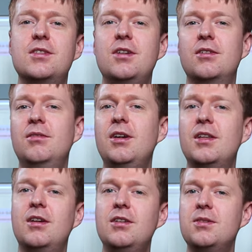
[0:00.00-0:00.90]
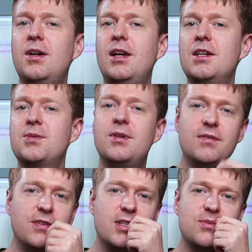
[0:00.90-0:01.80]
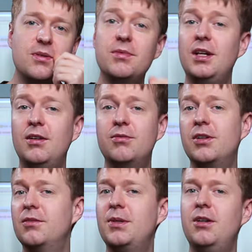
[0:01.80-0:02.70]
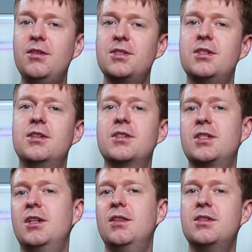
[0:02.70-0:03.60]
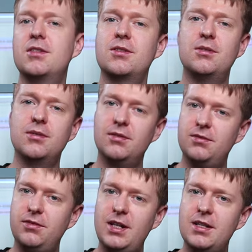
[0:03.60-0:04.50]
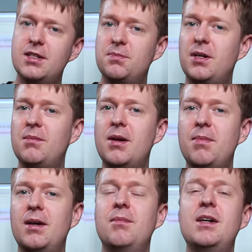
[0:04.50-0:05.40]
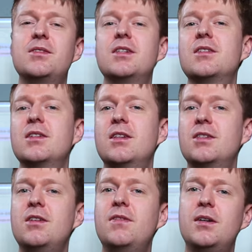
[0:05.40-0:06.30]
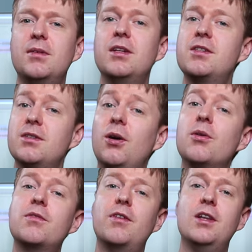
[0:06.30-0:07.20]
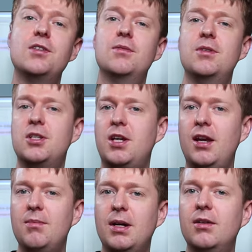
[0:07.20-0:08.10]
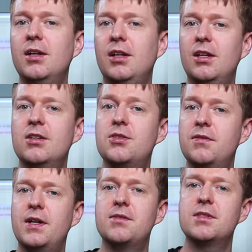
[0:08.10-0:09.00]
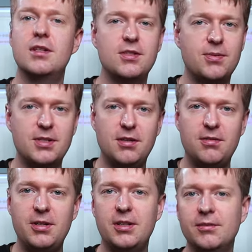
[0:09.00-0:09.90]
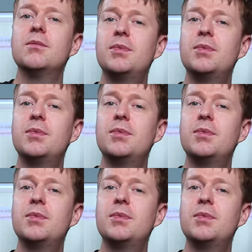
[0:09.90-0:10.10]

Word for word: So right then, on to our last one. For this one we have one of my own songs, and this is called Friend. It's by my band Mountains, and it's off our release Old Friends, which came out in two thousand twenty-three.